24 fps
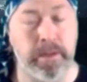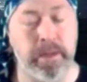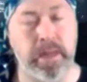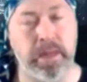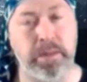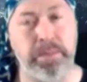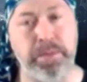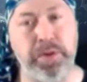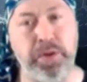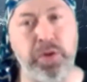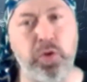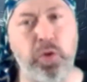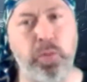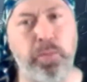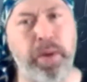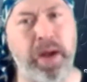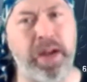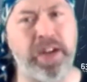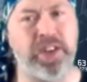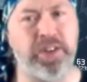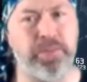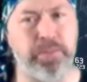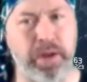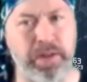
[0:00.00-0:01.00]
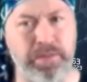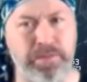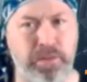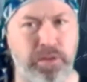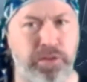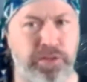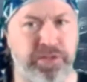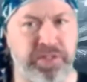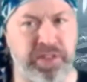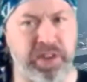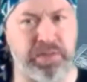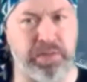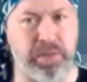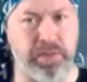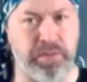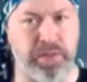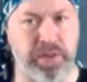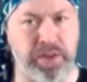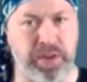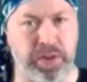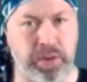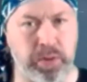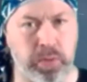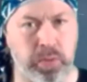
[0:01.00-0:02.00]
When you go back to my first ever
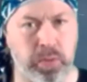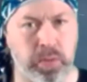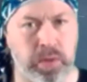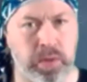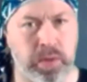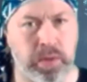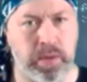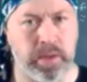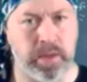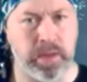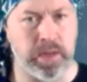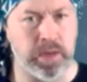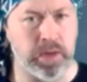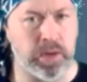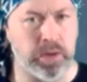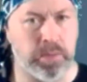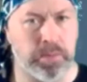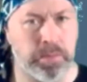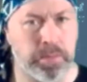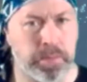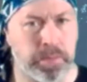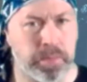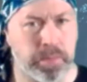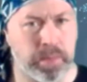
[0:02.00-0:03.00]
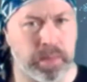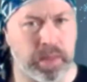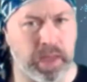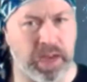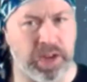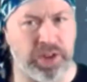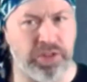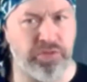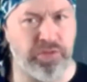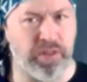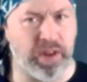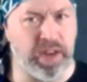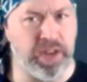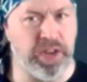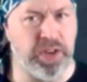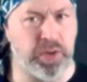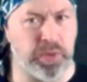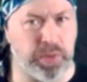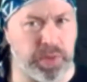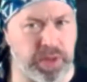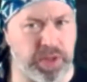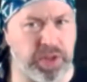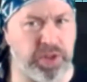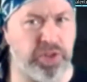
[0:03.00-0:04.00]
video, you know, I tried
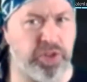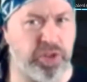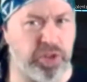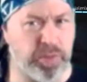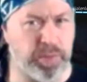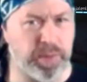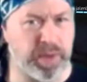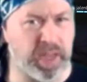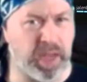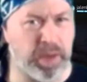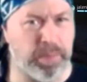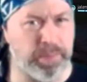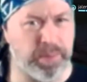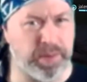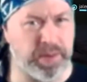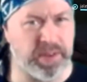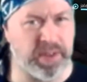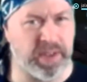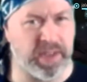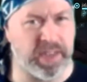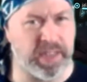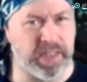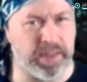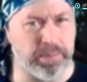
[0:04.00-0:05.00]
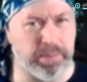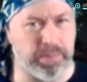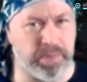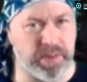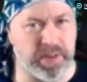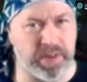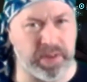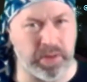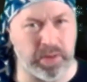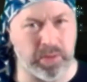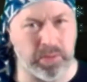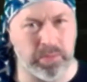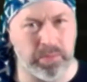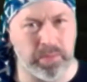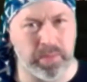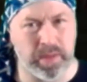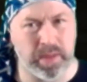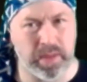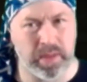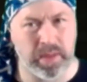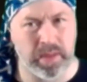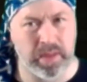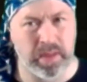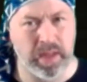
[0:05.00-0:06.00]
doing YouTube a couple of times, you know.
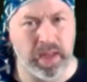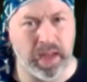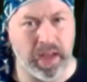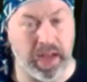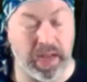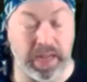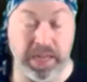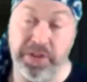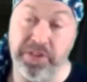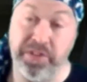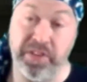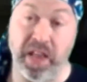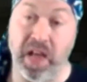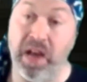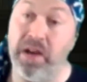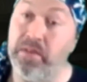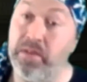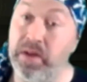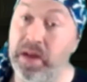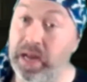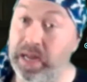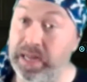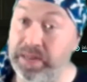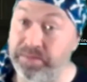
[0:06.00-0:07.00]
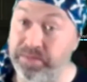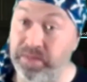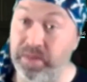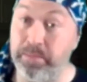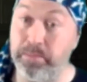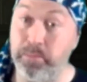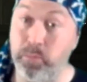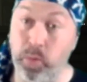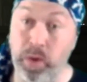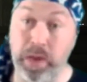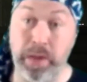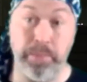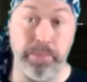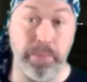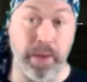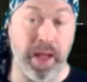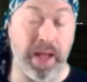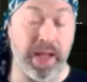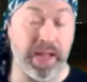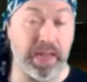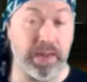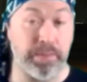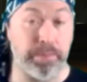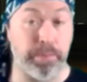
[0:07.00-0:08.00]
I used to have, in fact, way
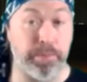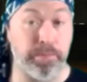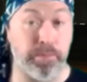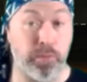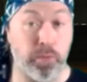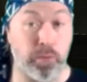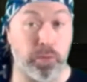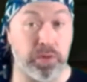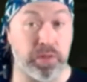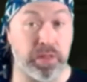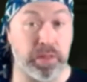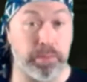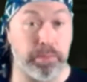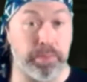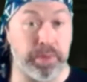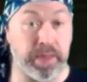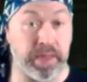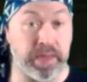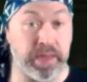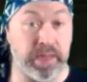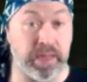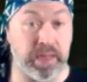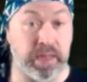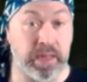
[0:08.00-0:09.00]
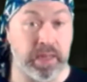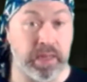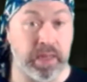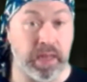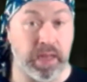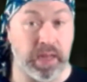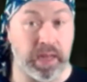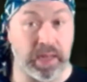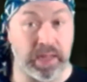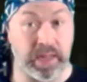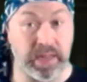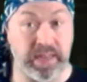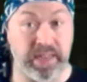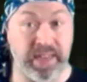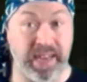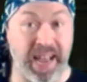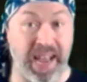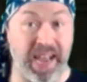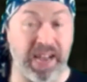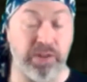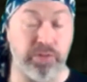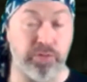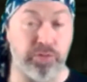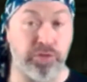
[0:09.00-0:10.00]
back before the big
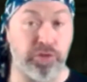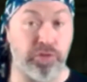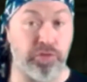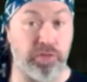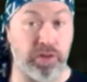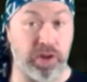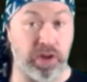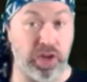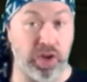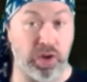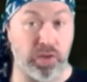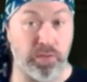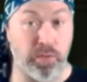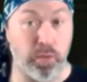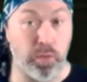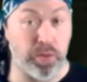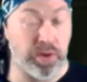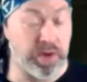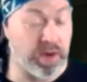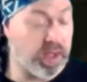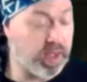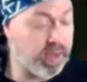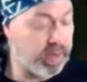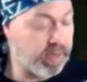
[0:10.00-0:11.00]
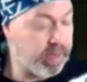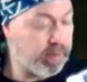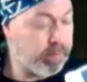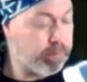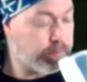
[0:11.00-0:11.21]
channel crush of 2009,